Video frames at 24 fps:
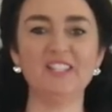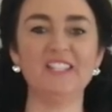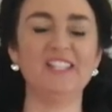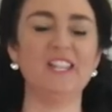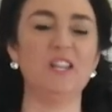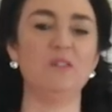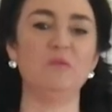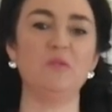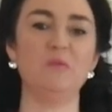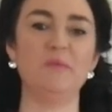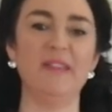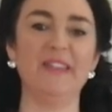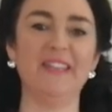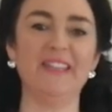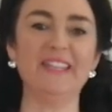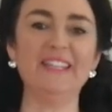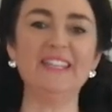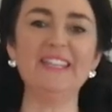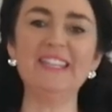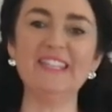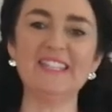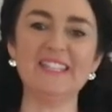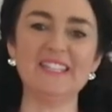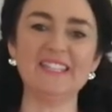Today we're
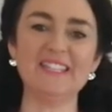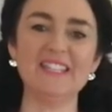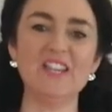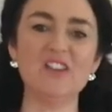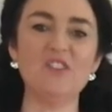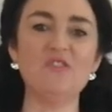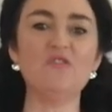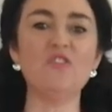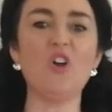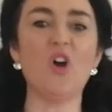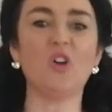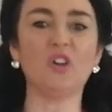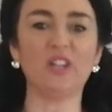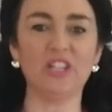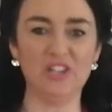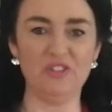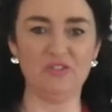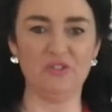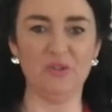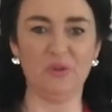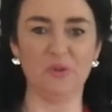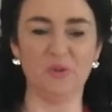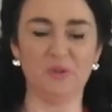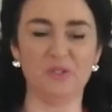making Easter Rocky
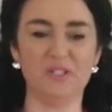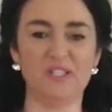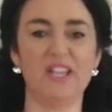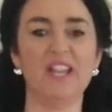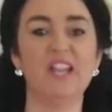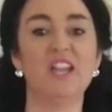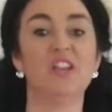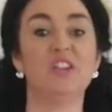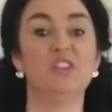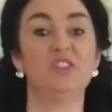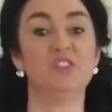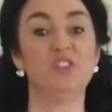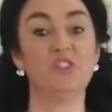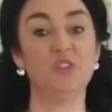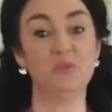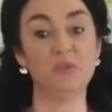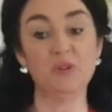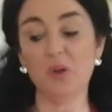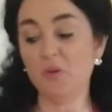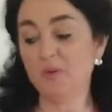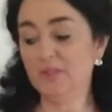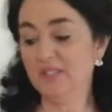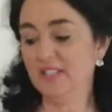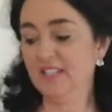Road. So you are
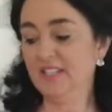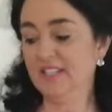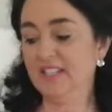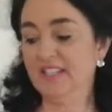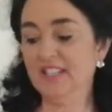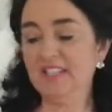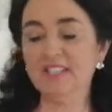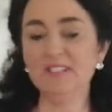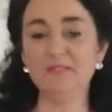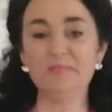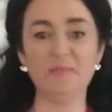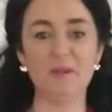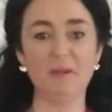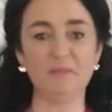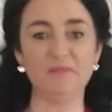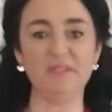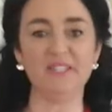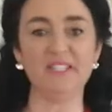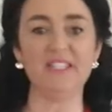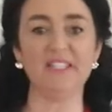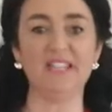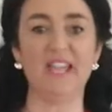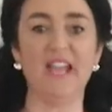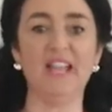going to need, mums
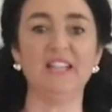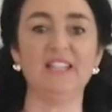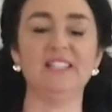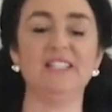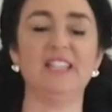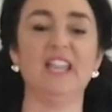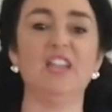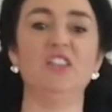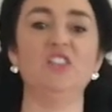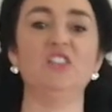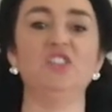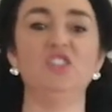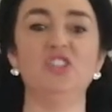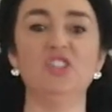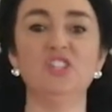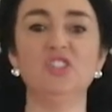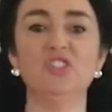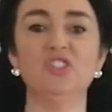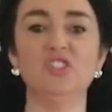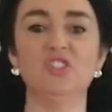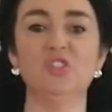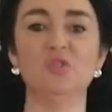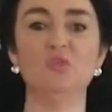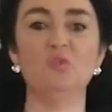and dad, to get your
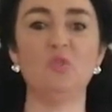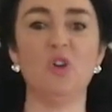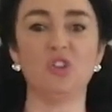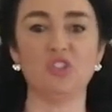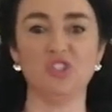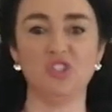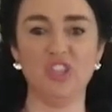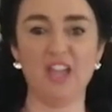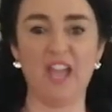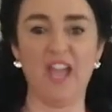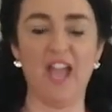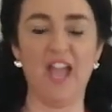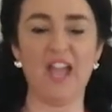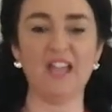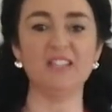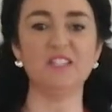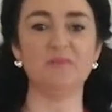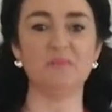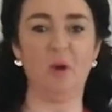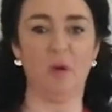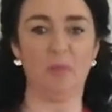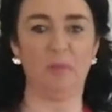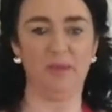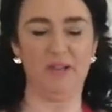children to wash their
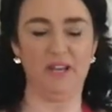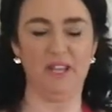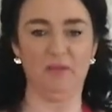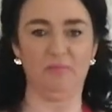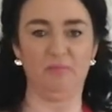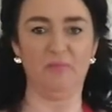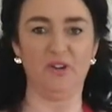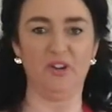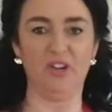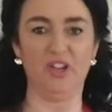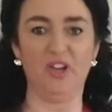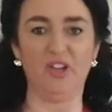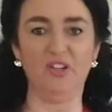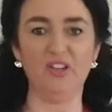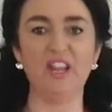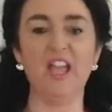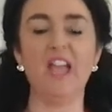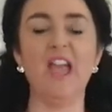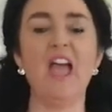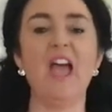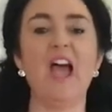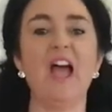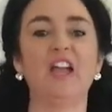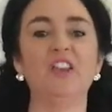hands, pop an apron on,
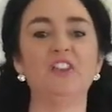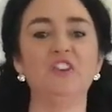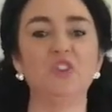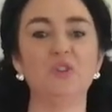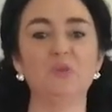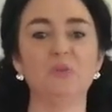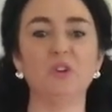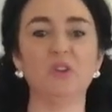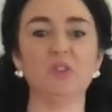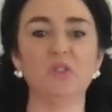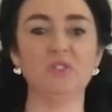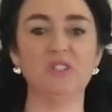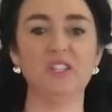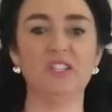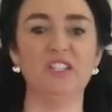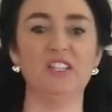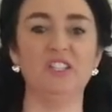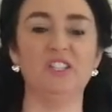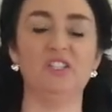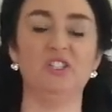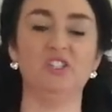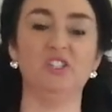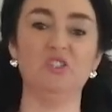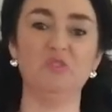and you are going to
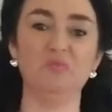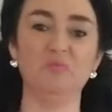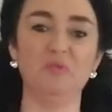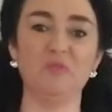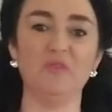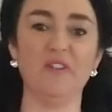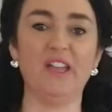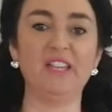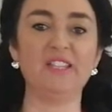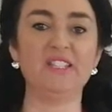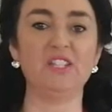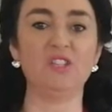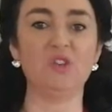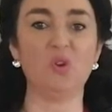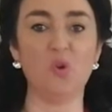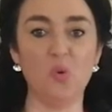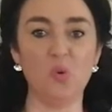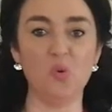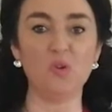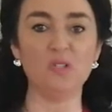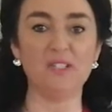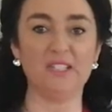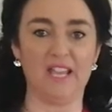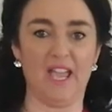need to supervise at
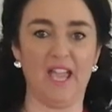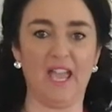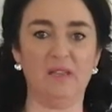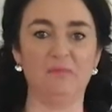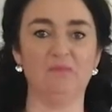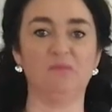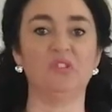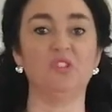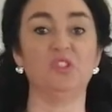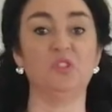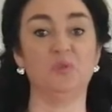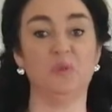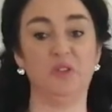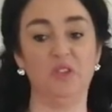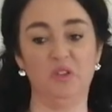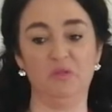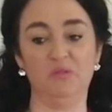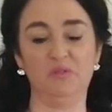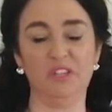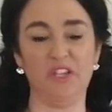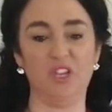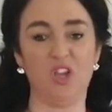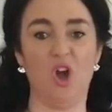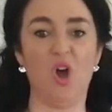all times because we're
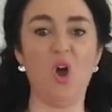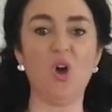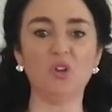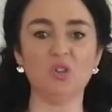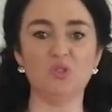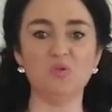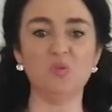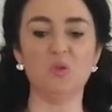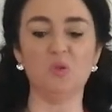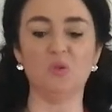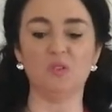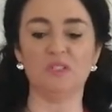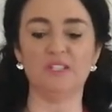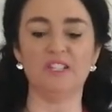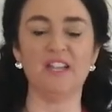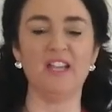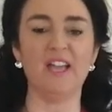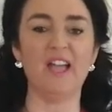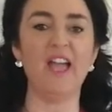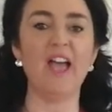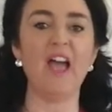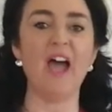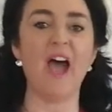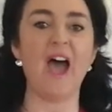using hot water
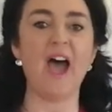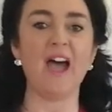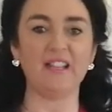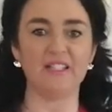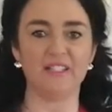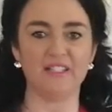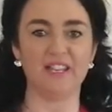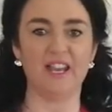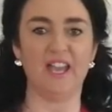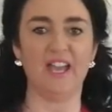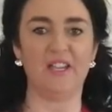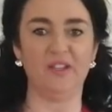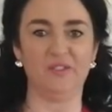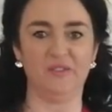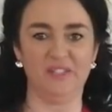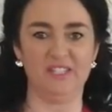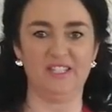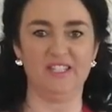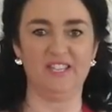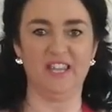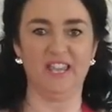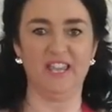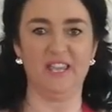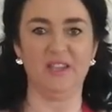and knives
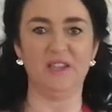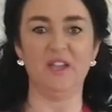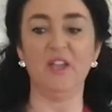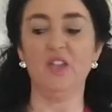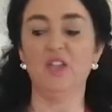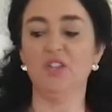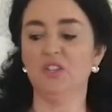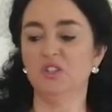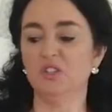today.